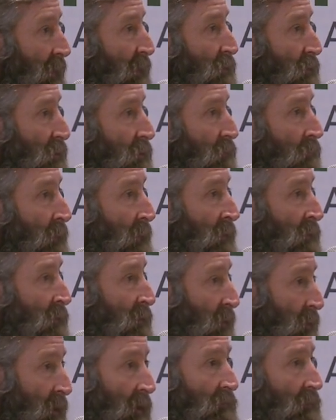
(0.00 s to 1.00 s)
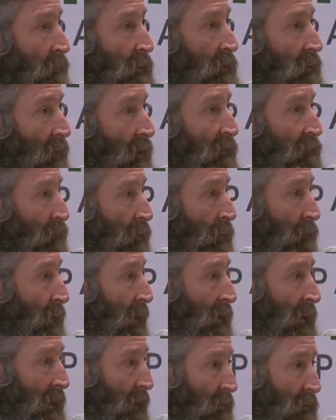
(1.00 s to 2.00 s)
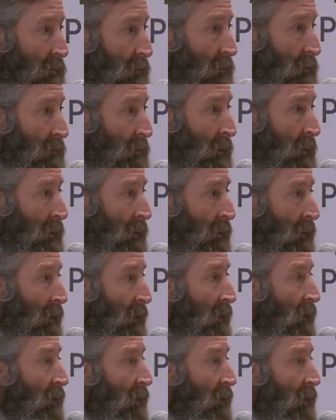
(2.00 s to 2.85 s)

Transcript: It just means that you have to be thoughtful about how you're doing it.